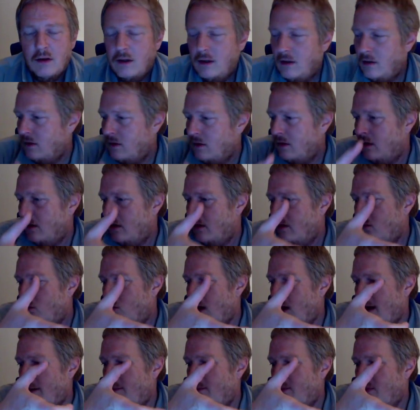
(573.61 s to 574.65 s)
On a
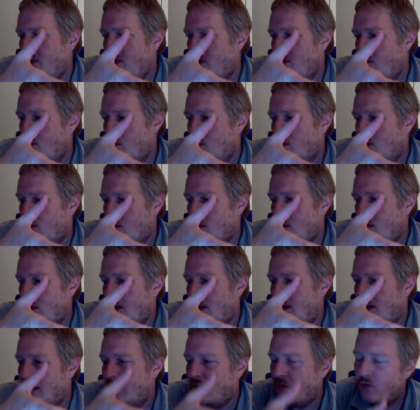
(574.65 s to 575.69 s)
weapon you would call
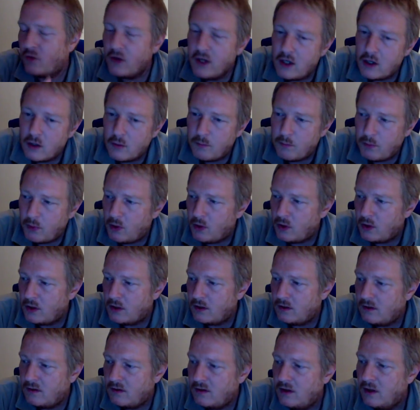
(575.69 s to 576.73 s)
it trigger
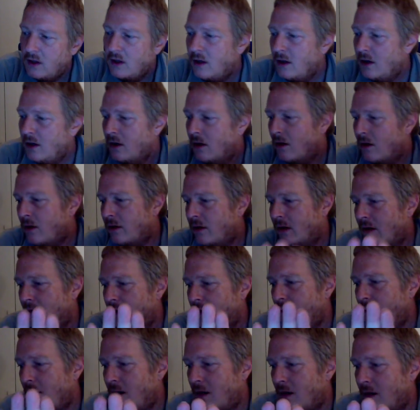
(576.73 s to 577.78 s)
point, on a
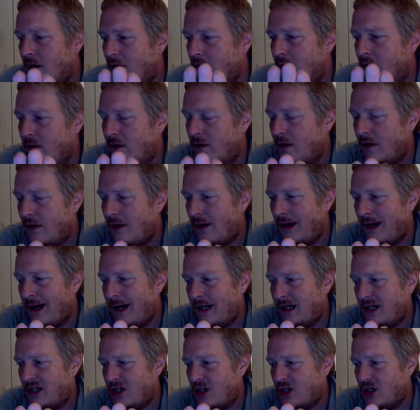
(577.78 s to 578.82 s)
car on the
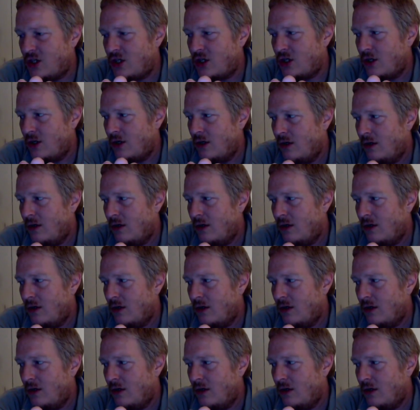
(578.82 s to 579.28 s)
clutch.